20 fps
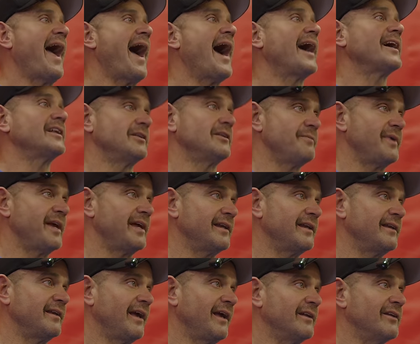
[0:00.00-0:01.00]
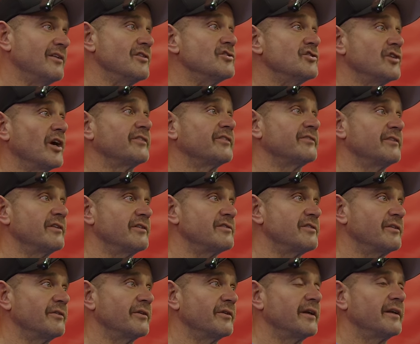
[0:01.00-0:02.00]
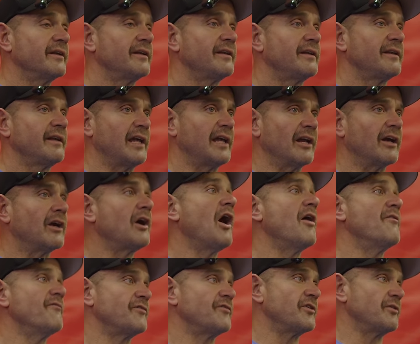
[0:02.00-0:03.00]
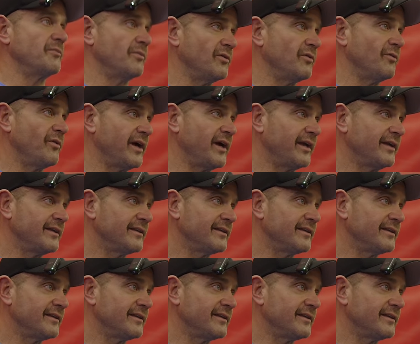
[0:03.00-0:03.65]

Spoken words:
acclimated and adjusted to it in a comfortable way.